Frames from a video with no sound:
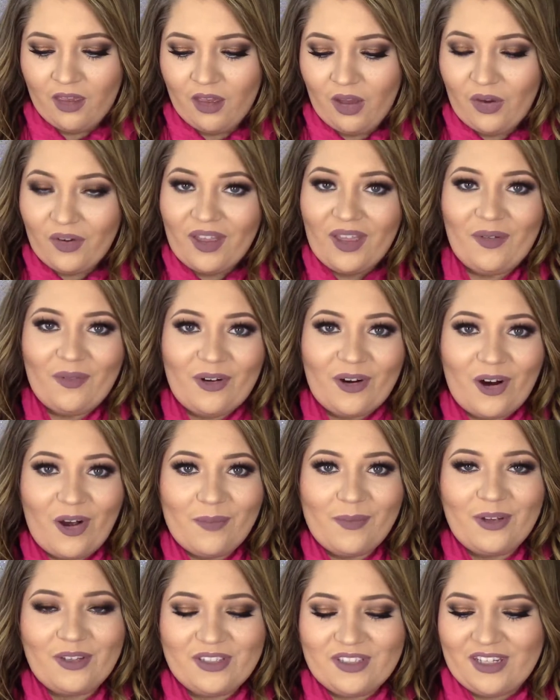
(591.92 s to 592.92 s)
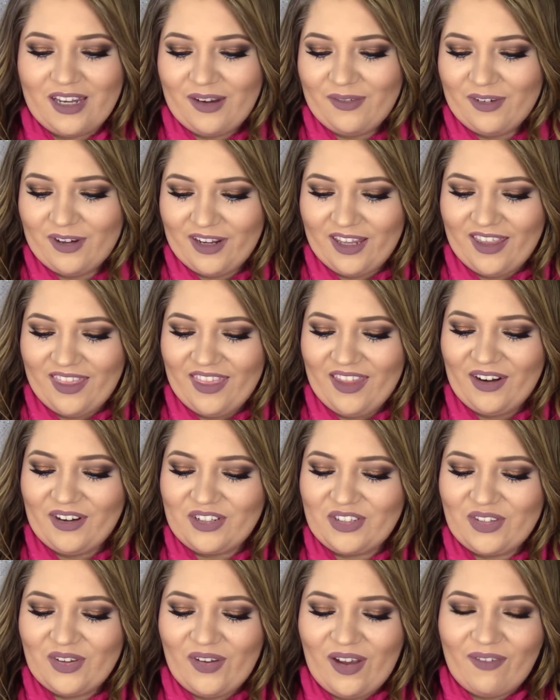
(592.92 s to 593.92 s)
Okay, we're almost done. We're getting there.
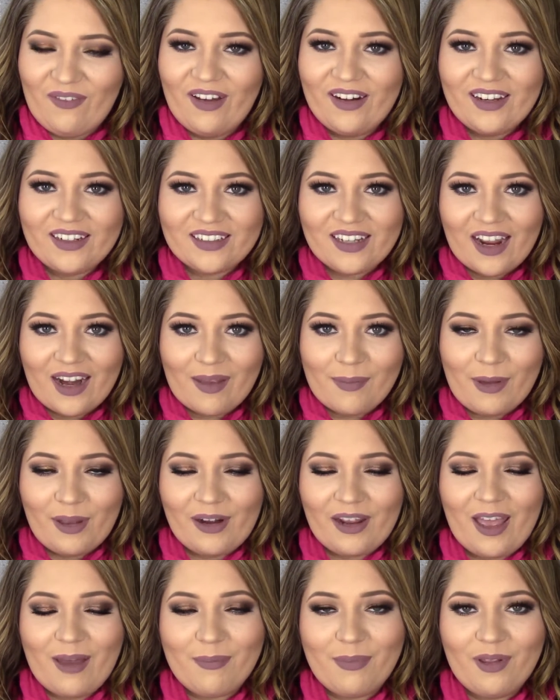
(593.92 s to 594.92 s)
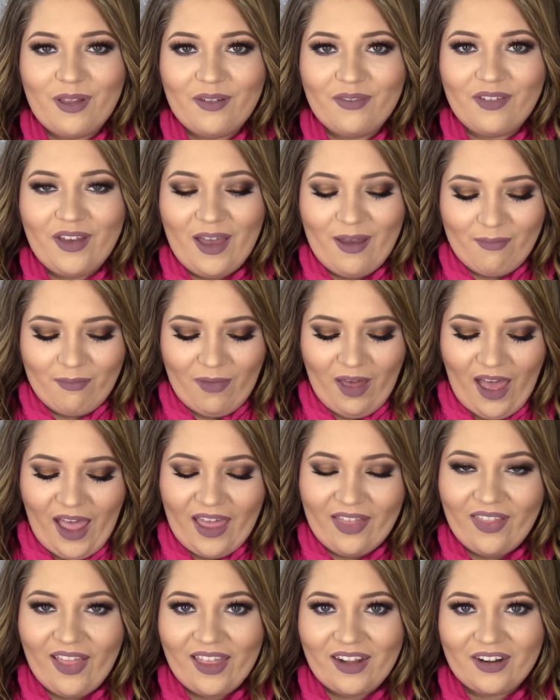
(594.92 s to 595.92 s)
So I wanted to talk about a couple of
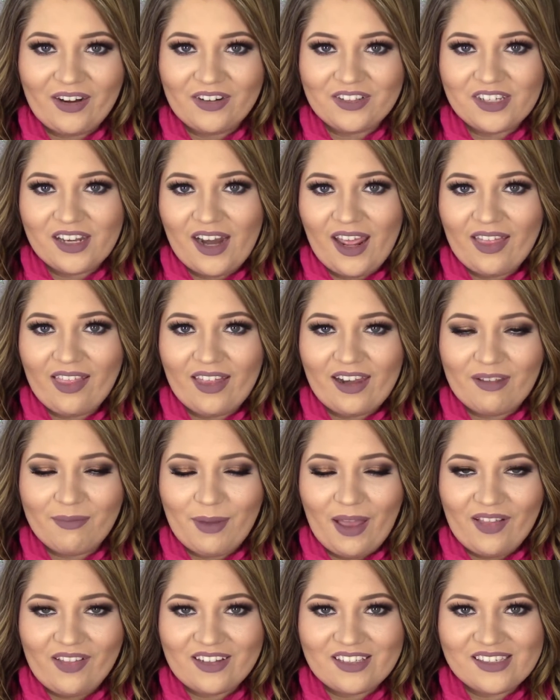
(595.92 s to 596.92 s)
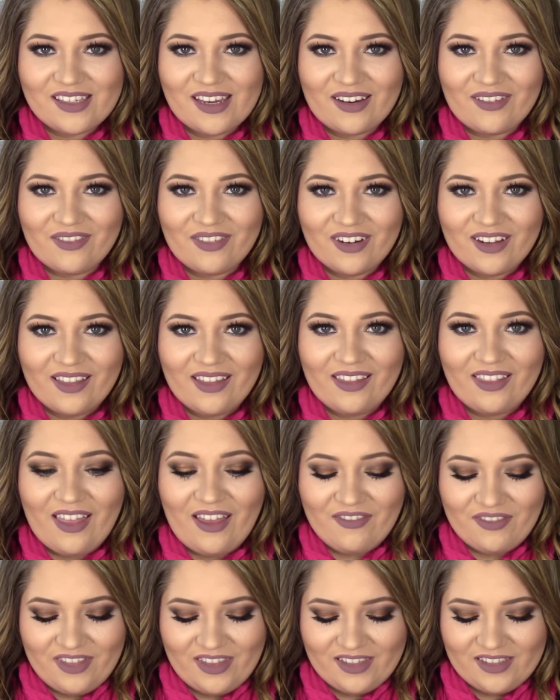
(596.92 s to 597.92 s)
highlighters and highlighting palettes that I really
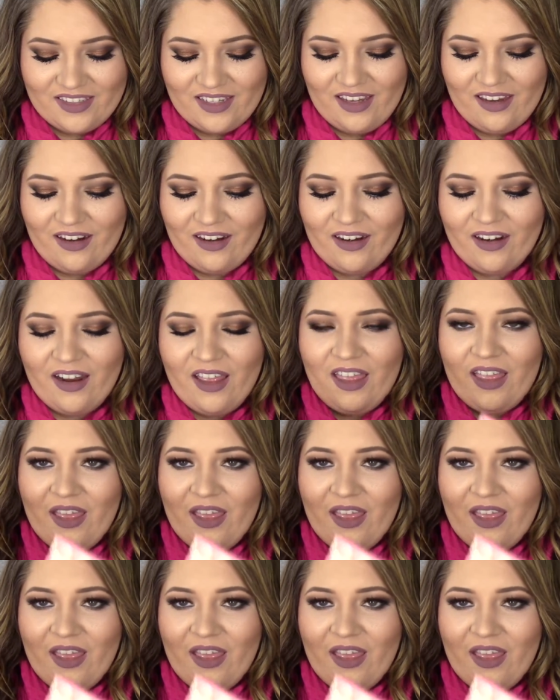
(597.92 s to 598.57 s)
loved this year.